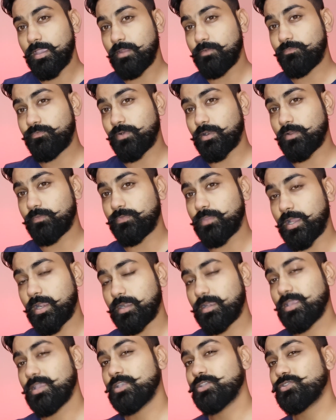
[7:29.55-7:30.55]
in front of
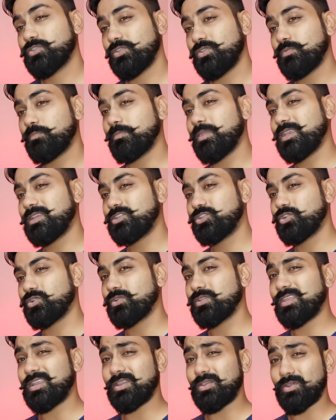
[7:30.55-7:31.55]
that. So you make
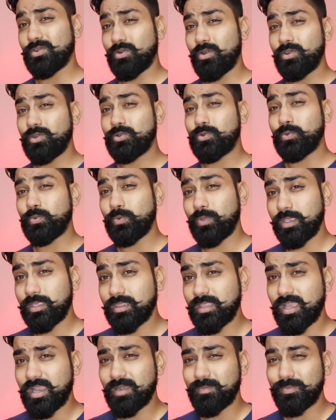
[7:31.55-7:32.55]
sure that you're not
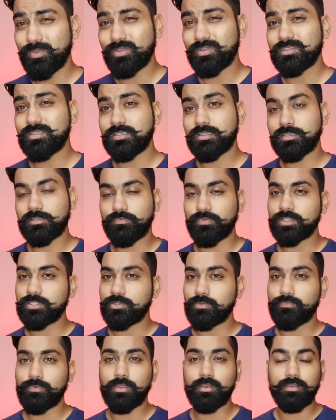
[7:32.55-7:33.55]
doing that, because it just
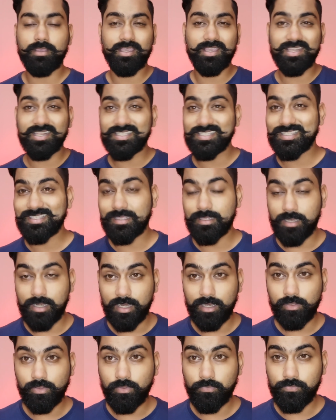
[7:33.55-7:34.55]
first of all increases the
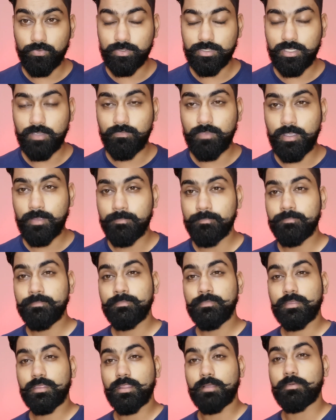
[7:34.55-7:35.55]
length of your CV.
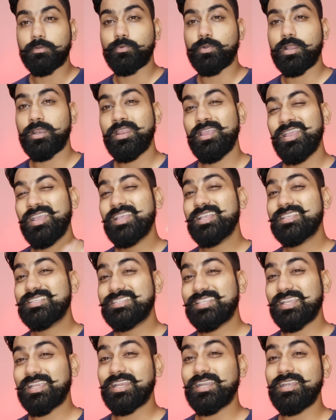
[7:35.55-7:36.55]
Number one.
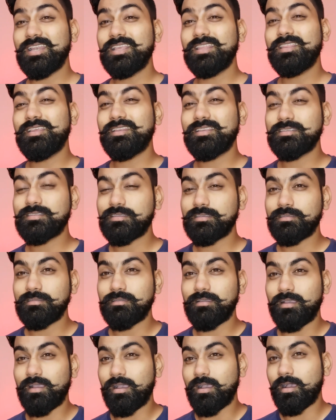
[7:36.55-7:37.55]
Secondly, there is
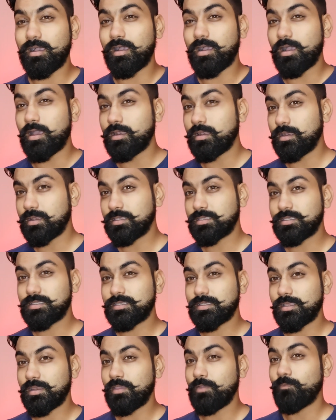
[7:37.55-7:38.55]

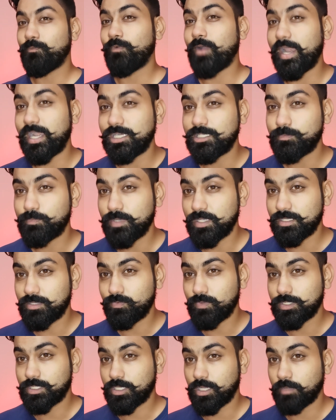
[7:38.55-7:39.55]
unnecessary white
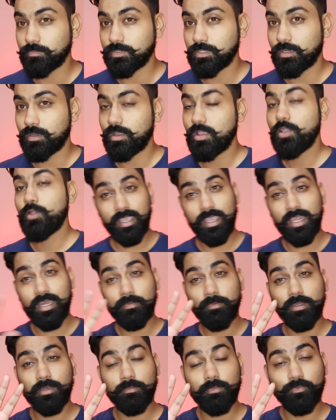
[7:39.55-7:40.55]
space which comes in.
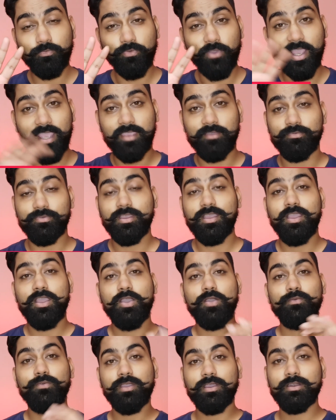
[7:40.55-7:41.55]
Element number five,
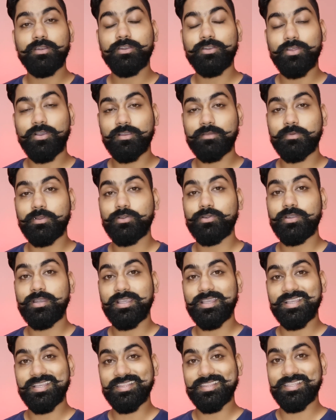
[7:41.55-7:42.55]
we're going to talk
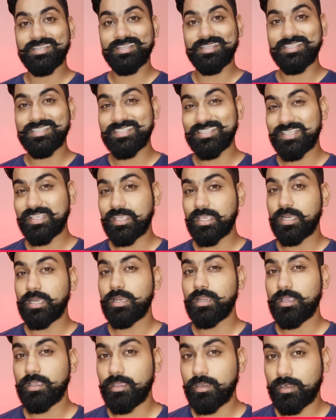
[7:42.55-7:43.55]
about the
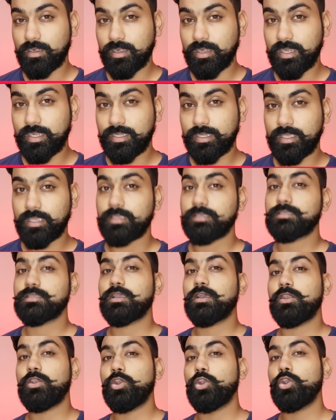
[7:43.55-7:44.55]
skill ratings.
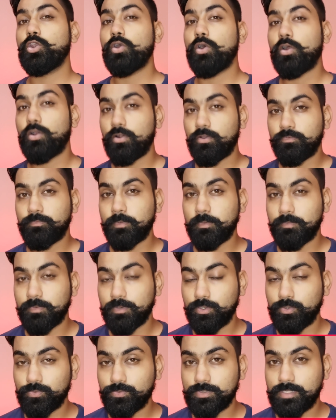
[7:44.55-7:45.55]
A lot of people
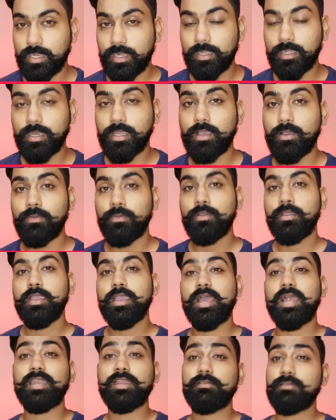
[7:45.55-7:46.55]
use that now,
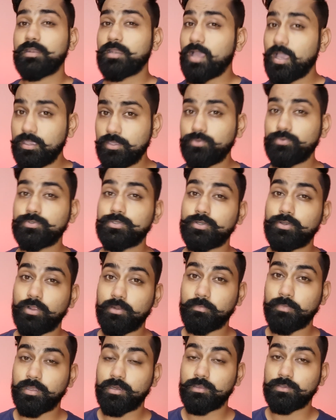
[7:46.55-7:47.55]
and even I use it
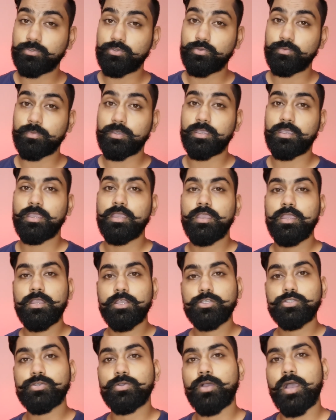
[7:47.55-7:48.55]
on my resume.
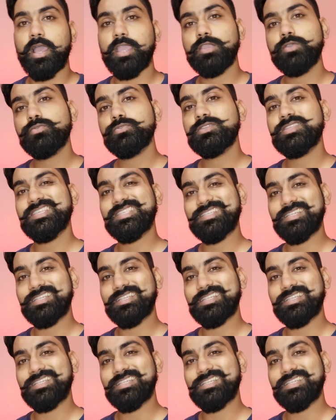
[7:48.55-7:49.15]
So I use the